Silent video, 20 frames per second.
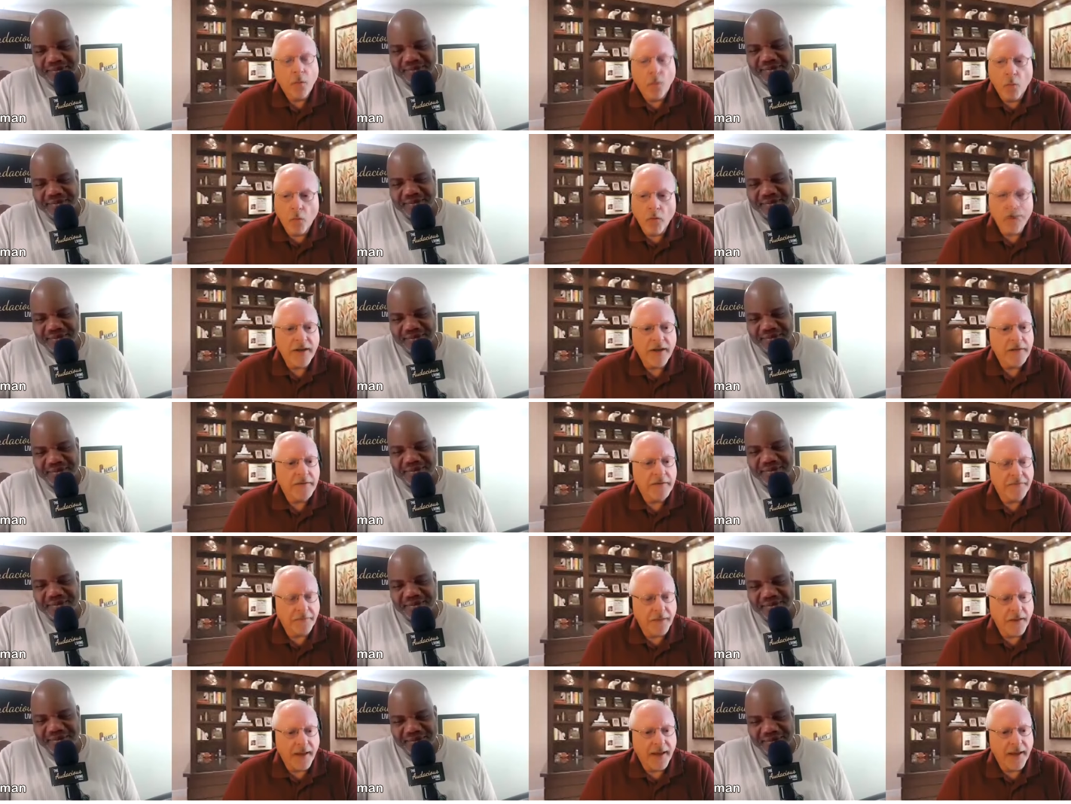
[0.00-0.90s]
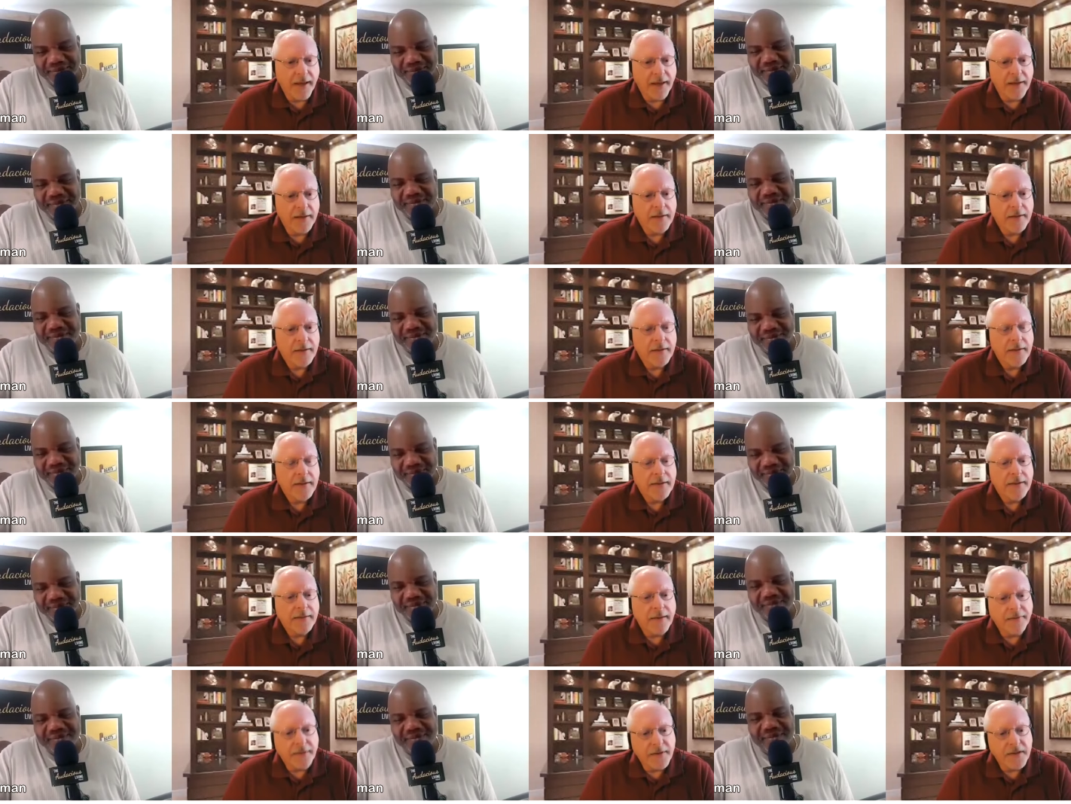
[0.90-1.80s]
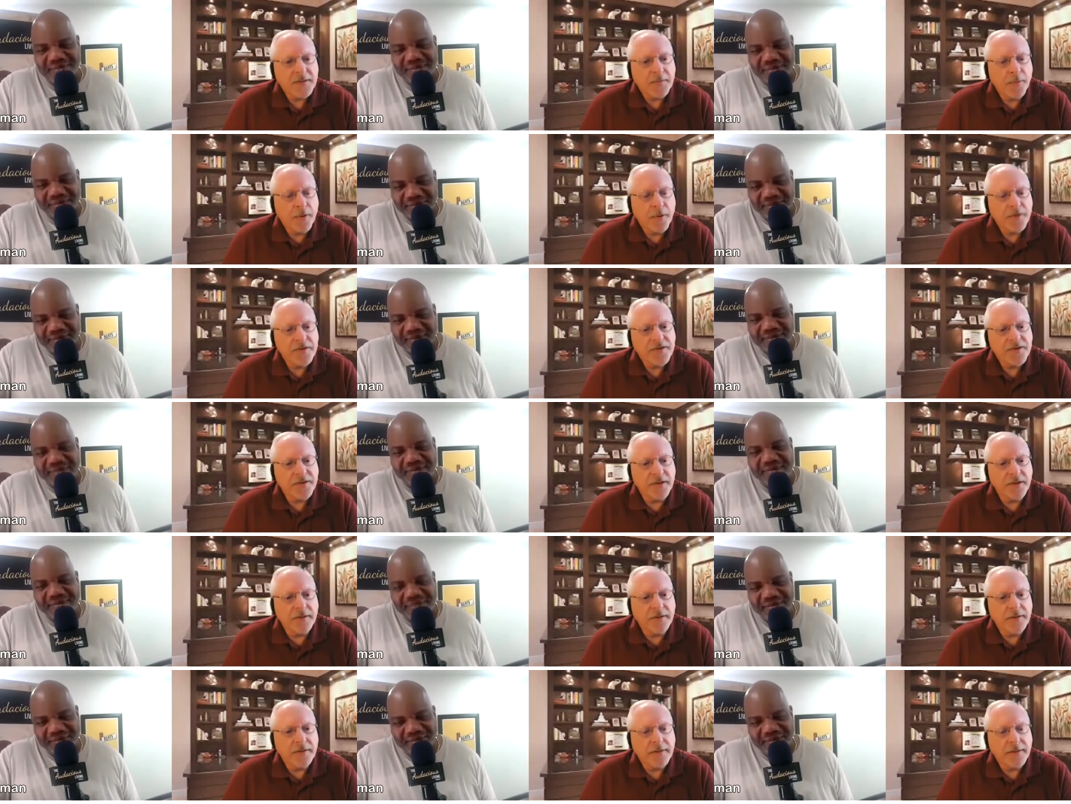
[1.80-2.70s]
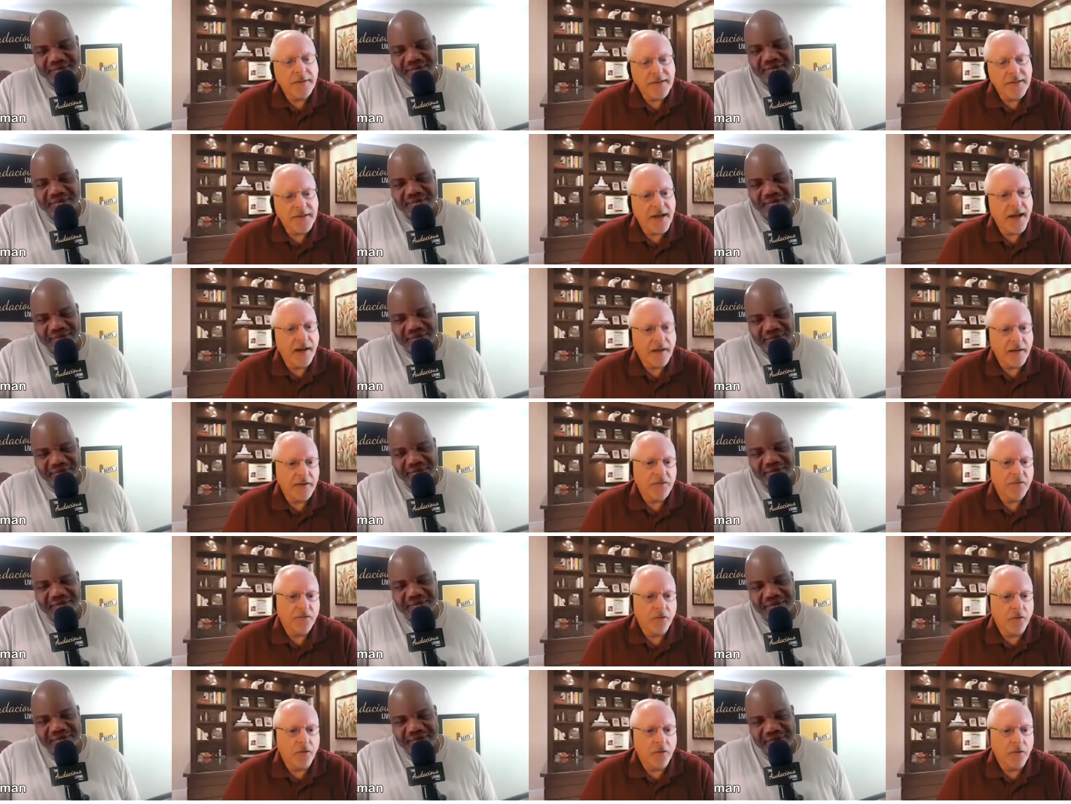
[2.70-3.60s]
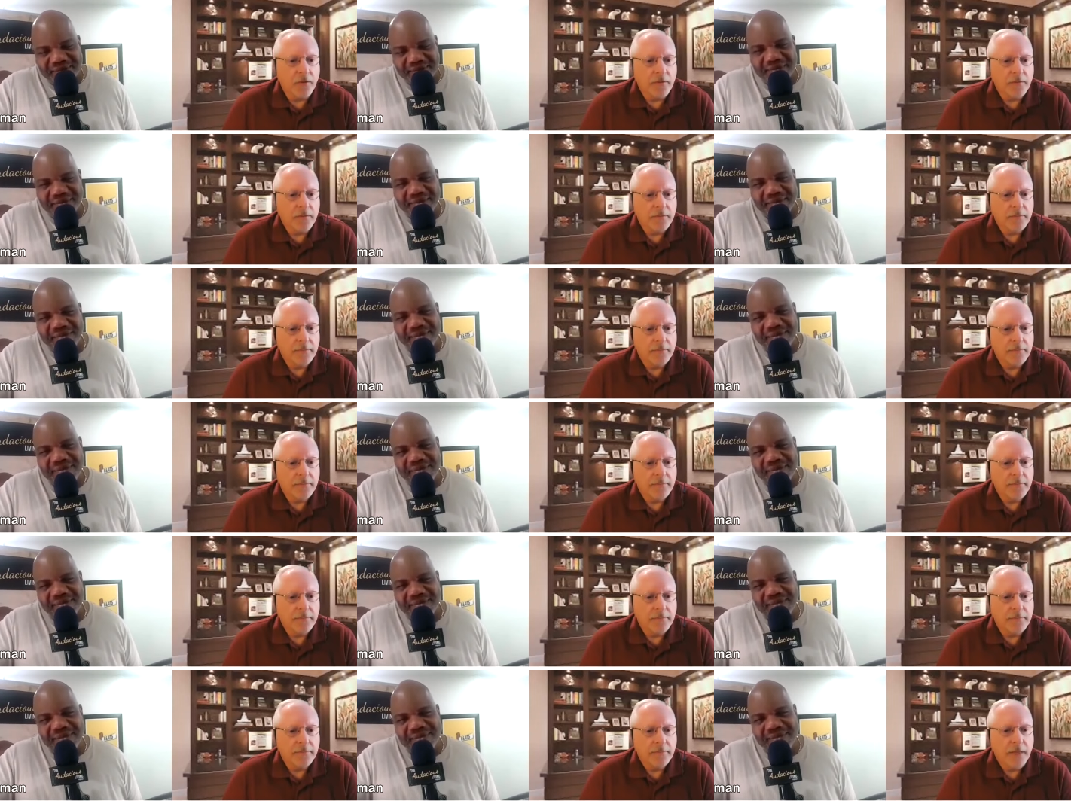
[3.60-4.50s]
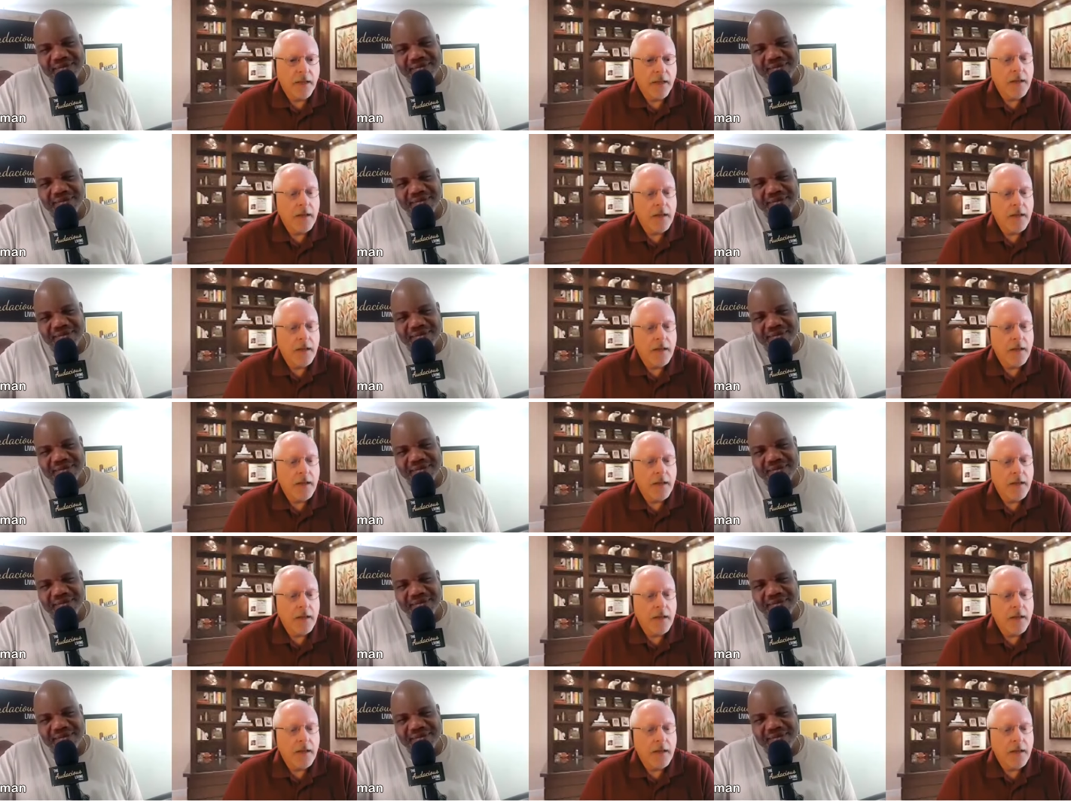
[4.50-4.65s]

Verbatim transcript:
Speaker 1: warning flag that this person is out of control. Mm-hmm.